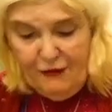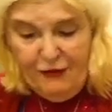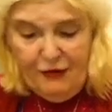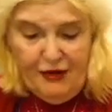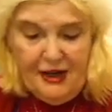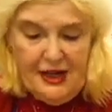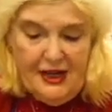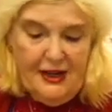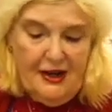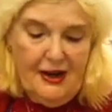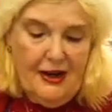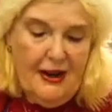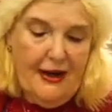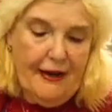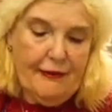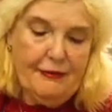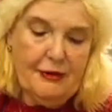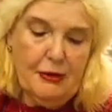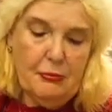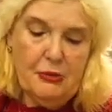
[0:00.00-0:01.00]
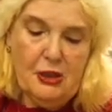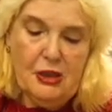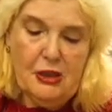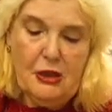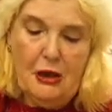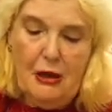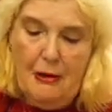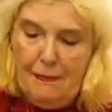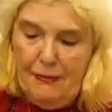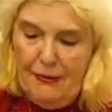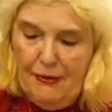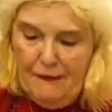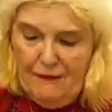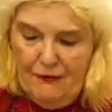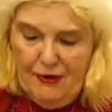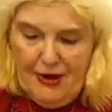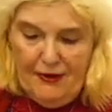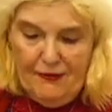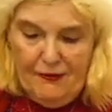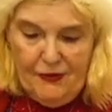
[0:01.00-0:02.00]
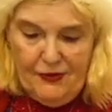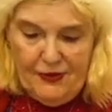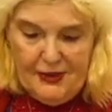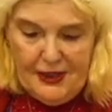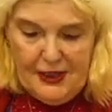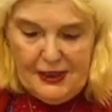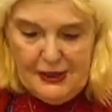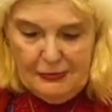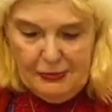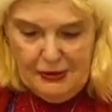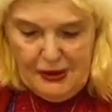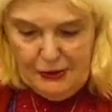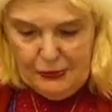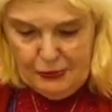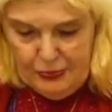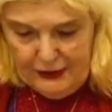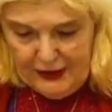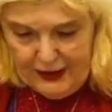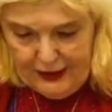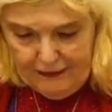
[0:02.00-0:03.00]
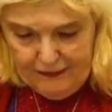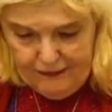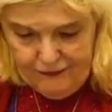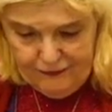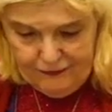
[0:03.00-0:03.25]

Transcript: the 3 that are left, I'm just going to put them around this middle bit.